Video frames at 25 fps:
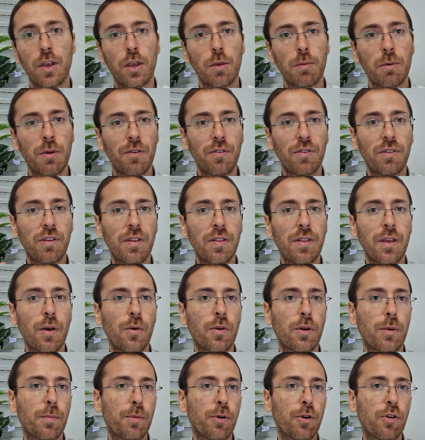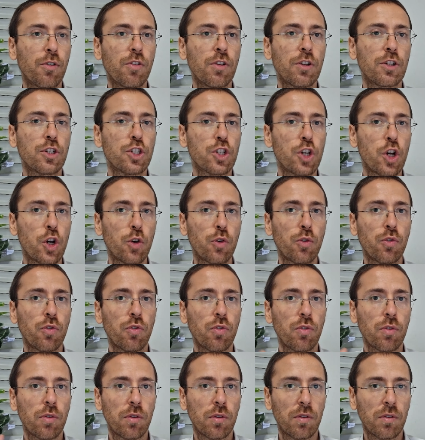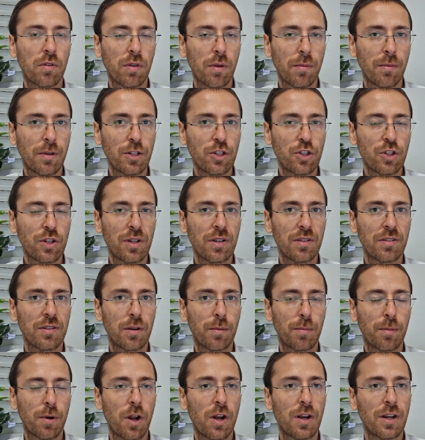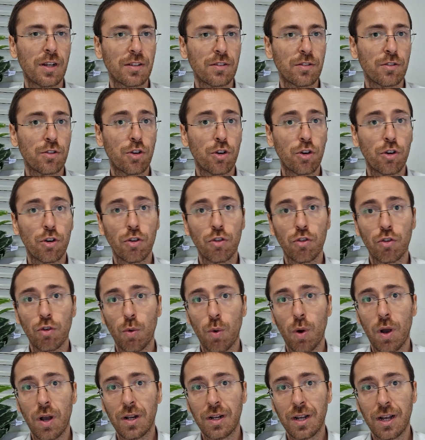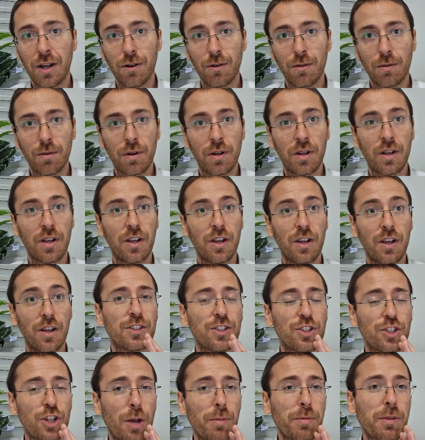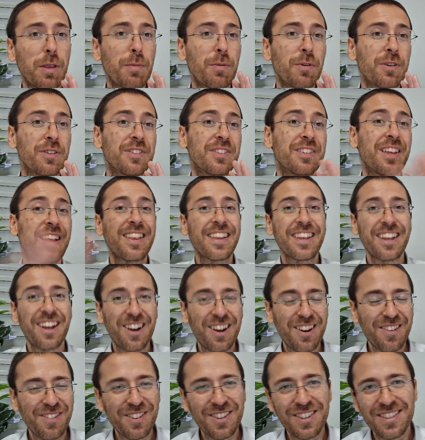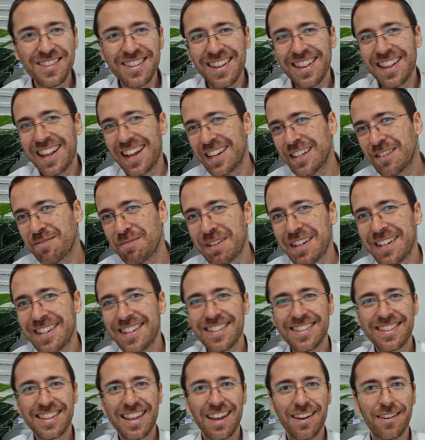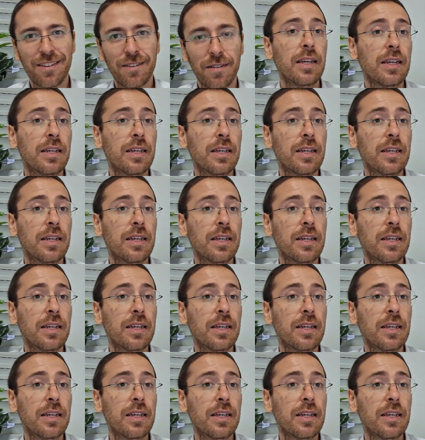you have seen that when a person shows some interest in product, turns or walk out, shopkeeper suddenly offers a last minute discount.